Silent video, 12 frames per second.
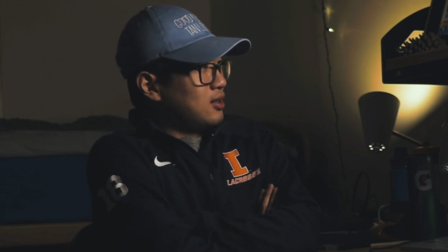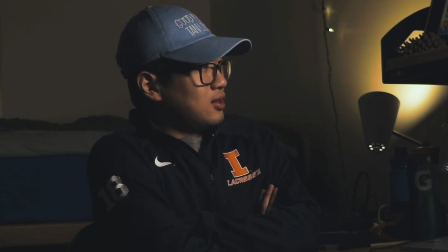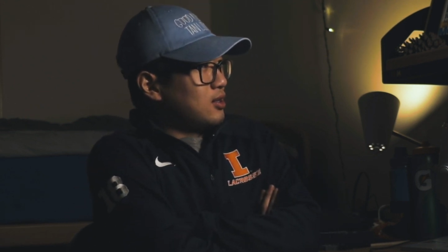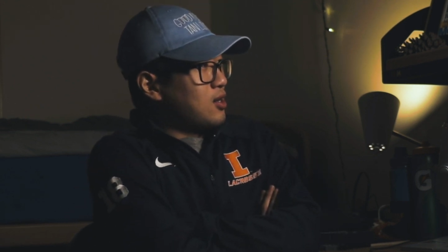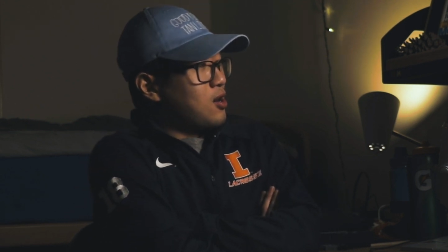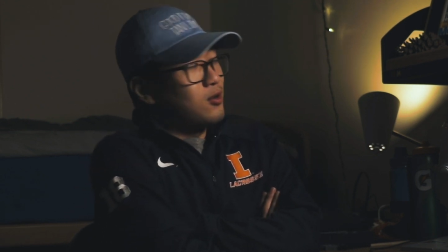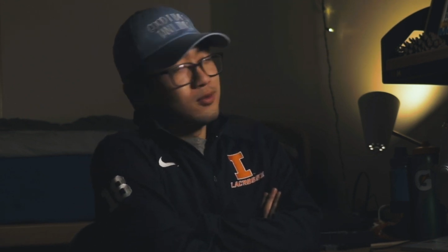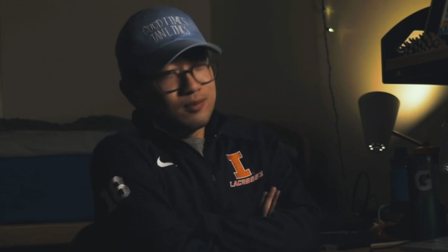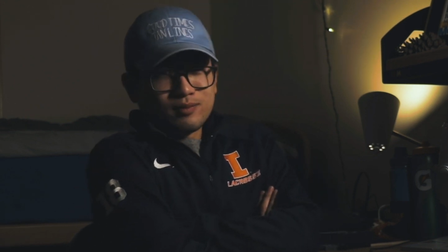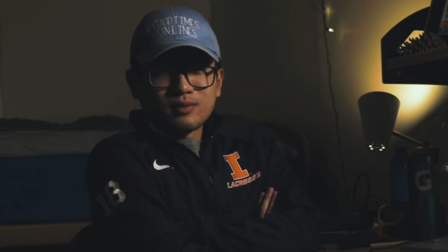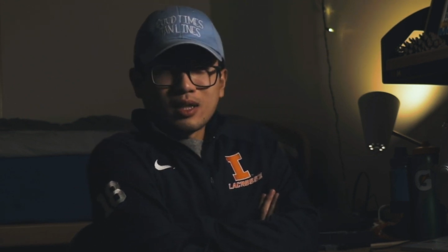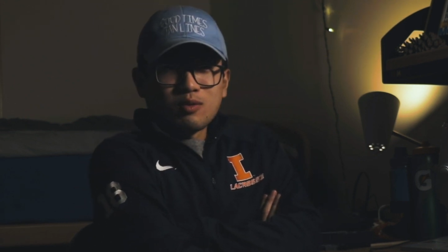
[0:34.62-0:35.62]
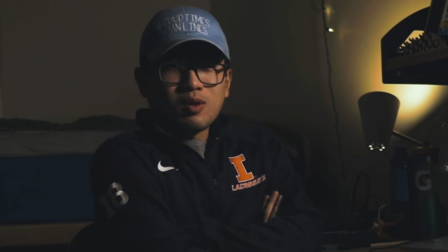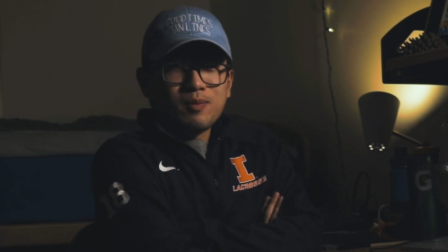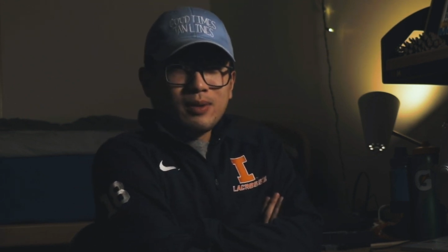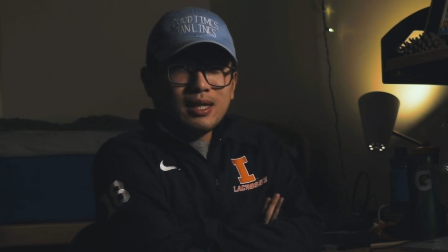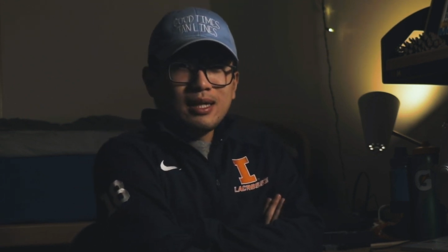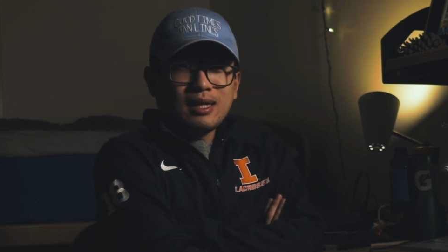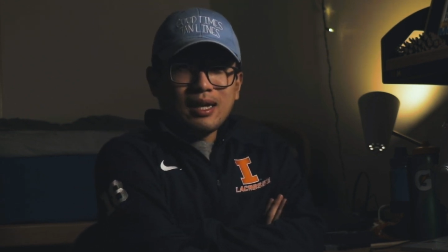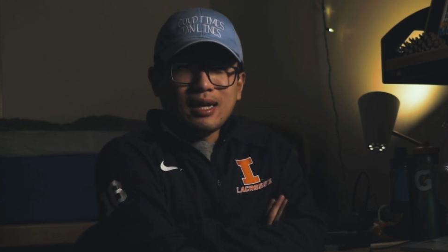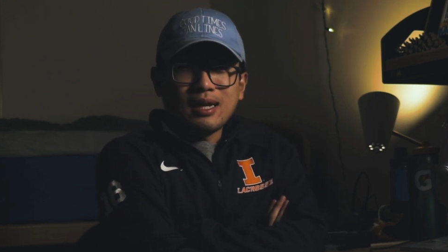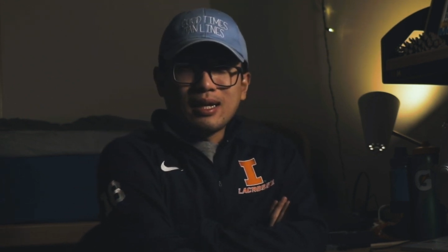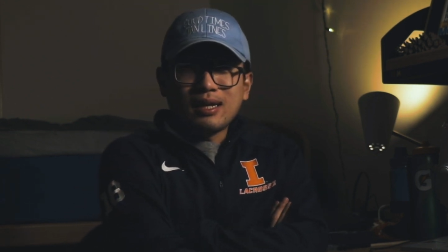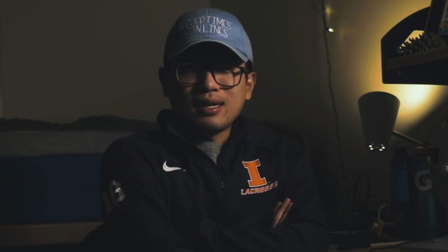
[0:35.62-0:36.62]
it will be
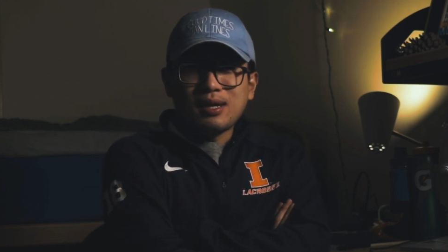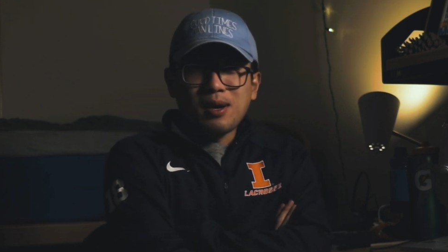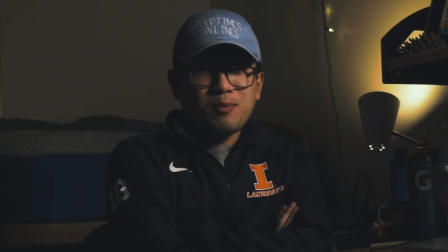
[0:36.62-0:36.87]
a